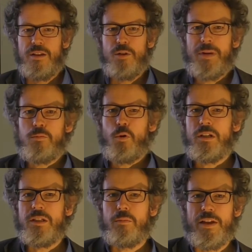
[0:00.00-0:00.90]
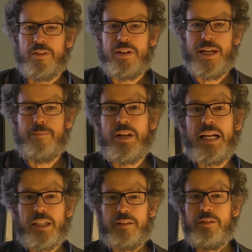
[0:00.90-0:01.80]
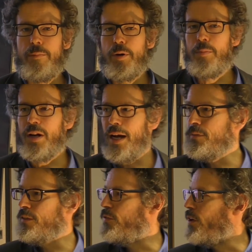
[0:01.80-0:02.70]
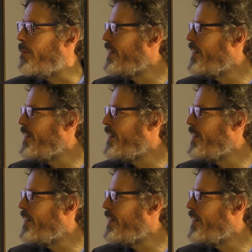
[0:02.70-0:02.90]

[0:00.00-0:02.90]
You might wonder where the name Nash equilibrium comes from.